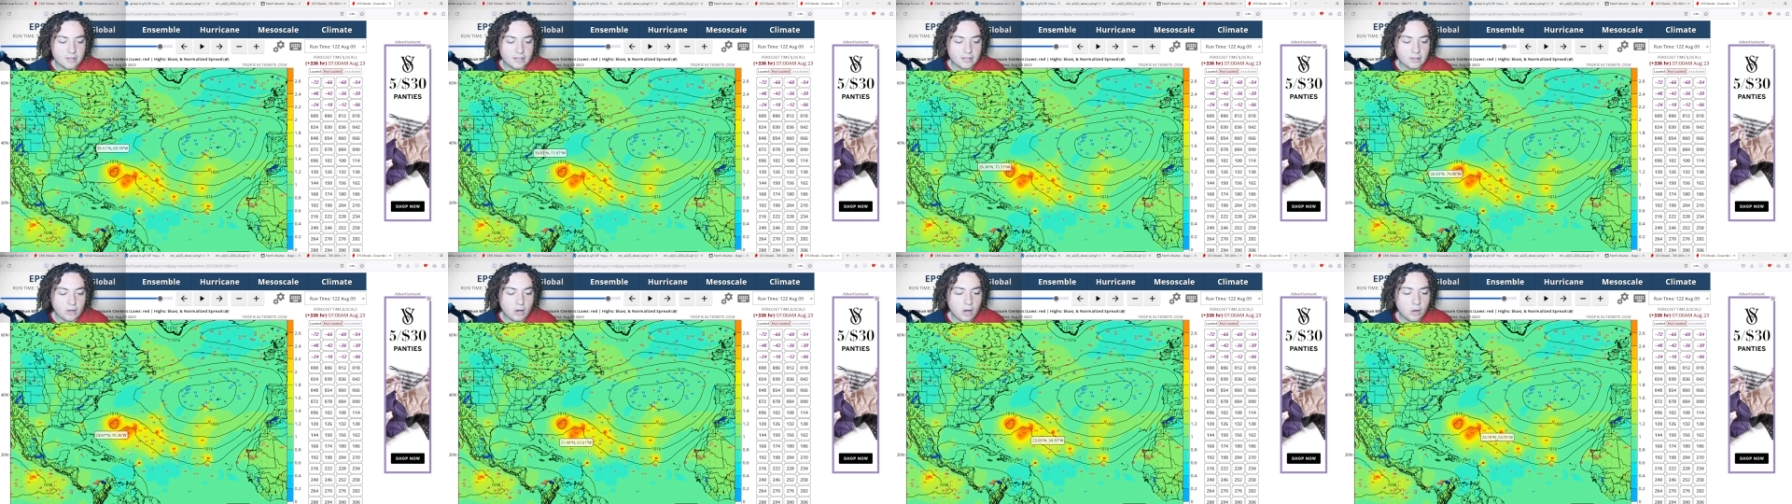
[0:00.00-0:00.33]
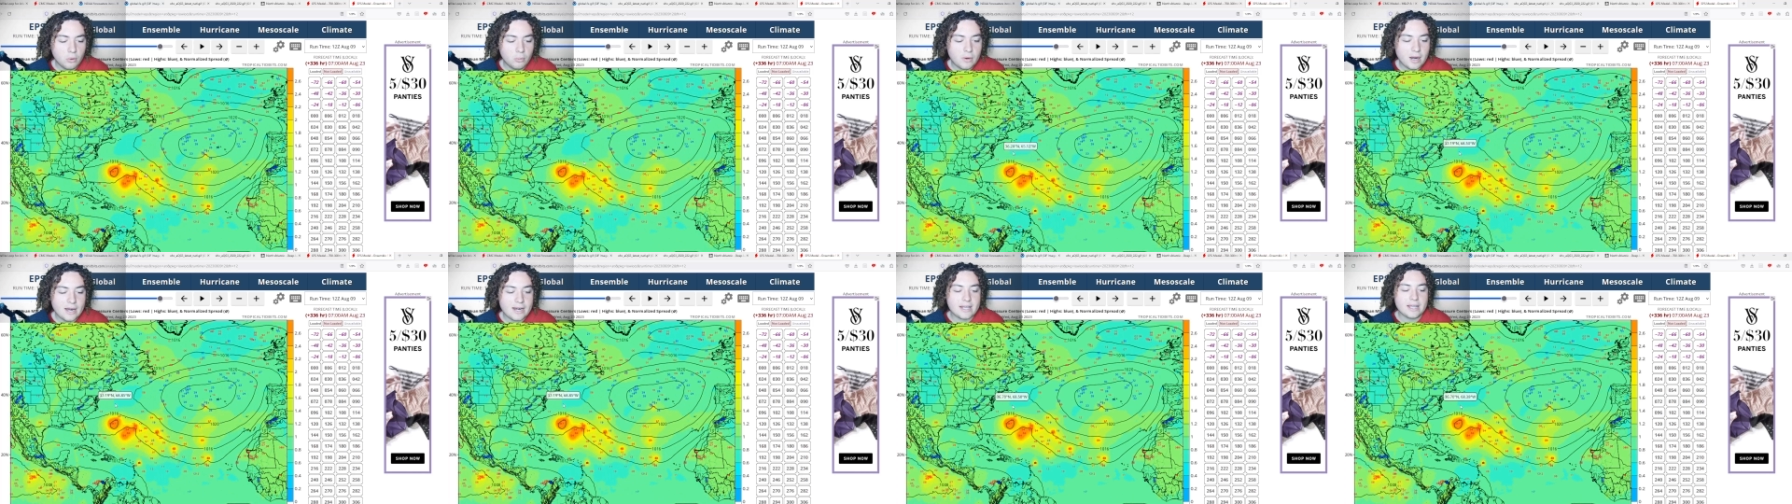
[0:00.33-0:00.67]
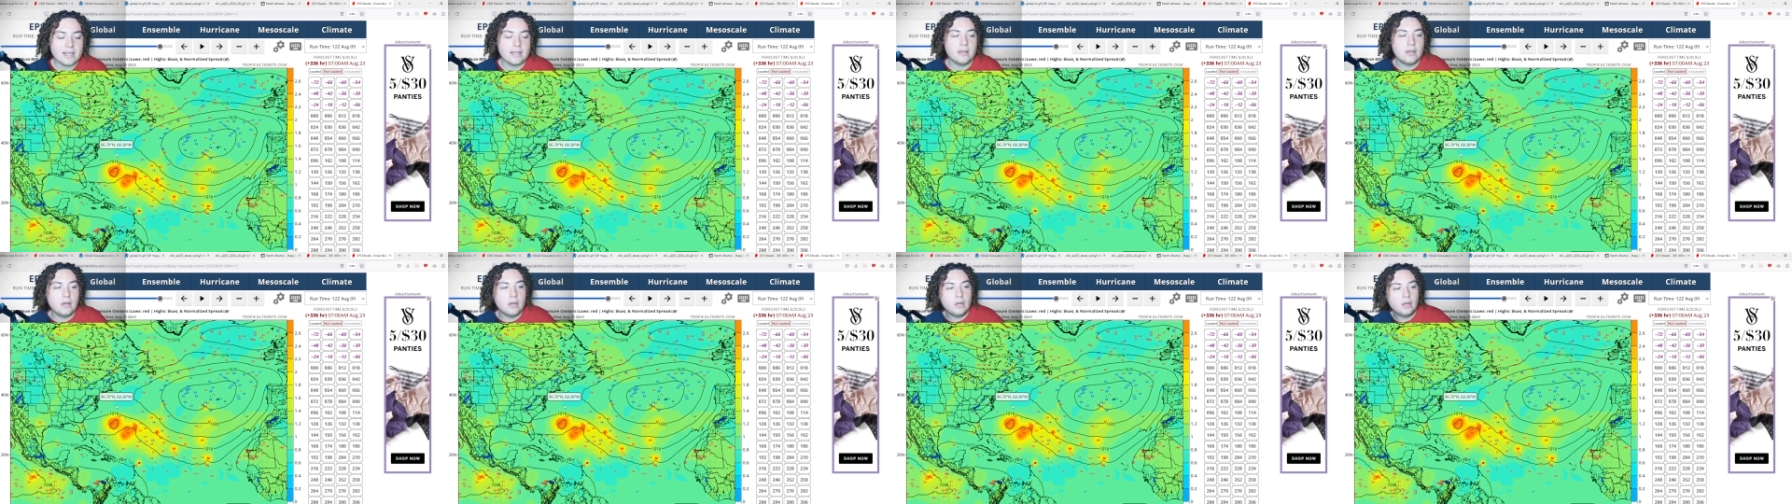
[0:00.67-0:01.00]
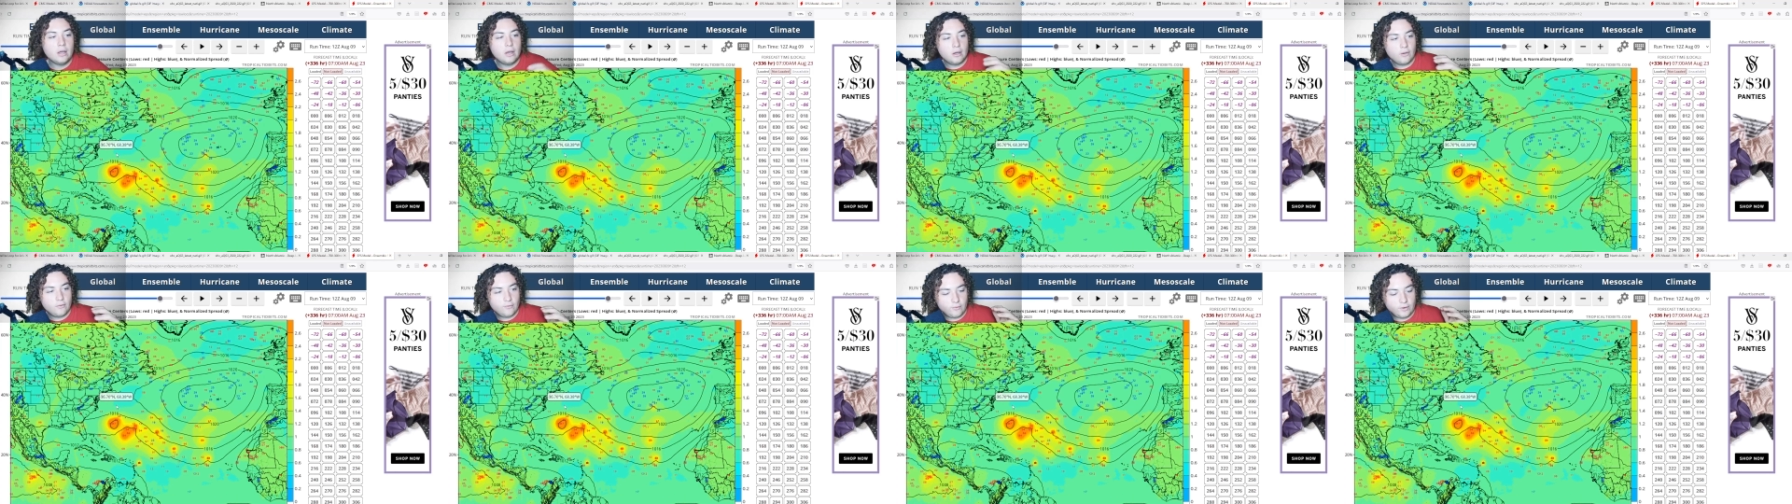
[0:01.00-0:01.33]
Like already,
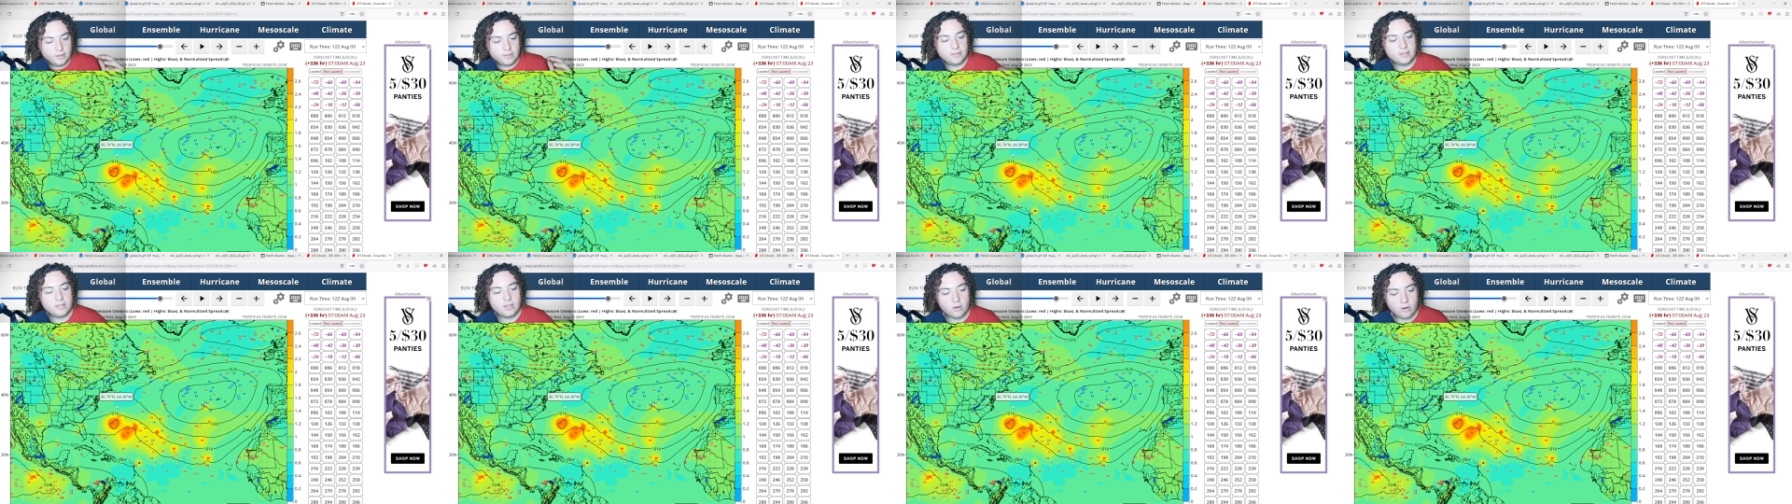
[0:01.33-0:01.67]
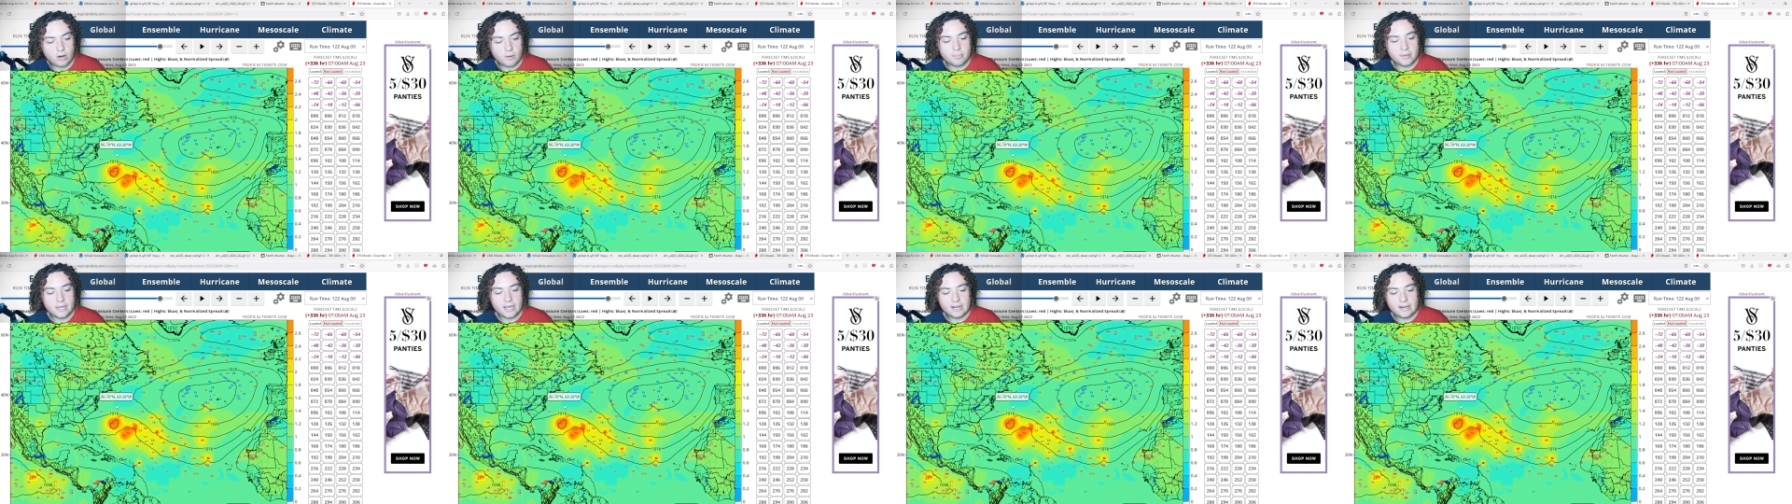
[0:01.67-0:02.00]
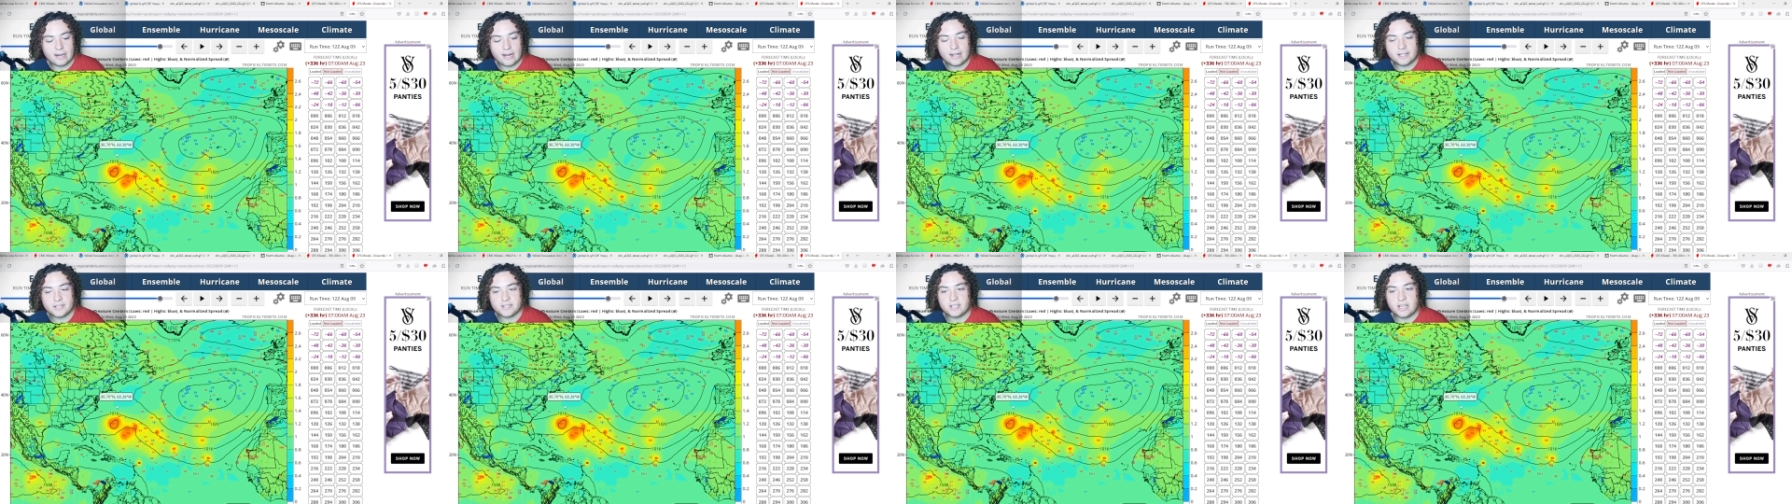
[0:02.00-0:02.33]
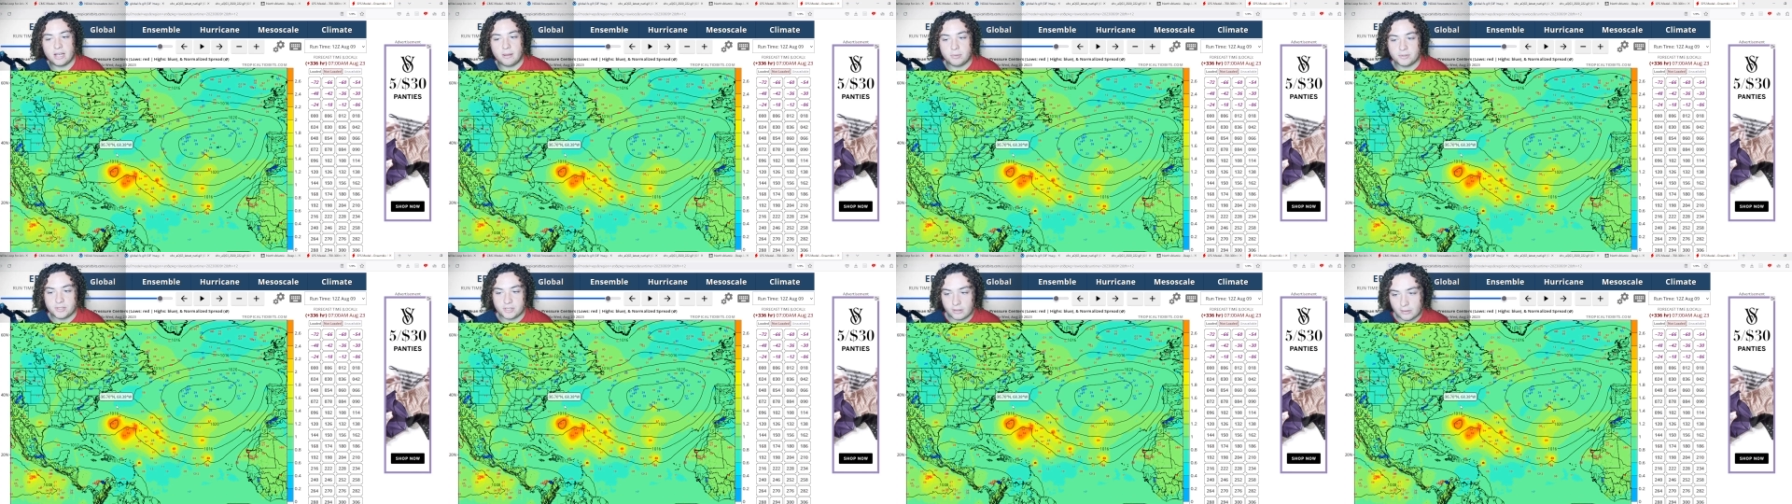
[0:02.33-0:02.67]
with the European
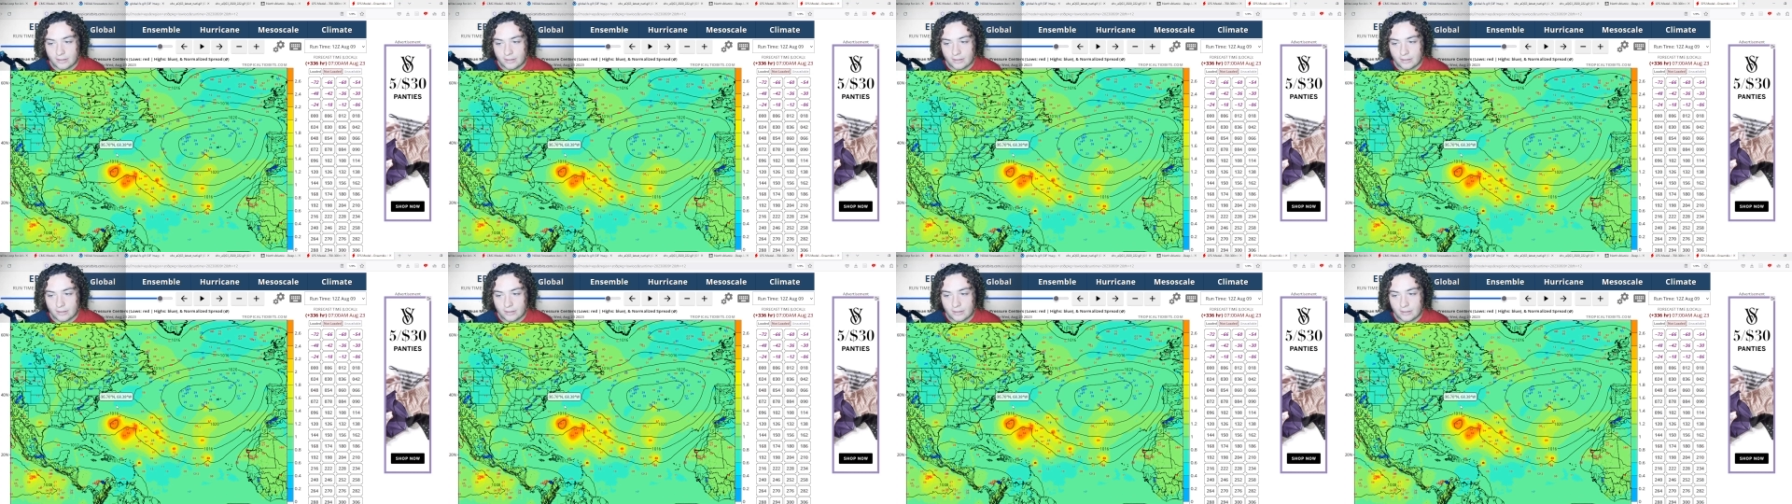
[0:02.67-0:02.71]
ensembles,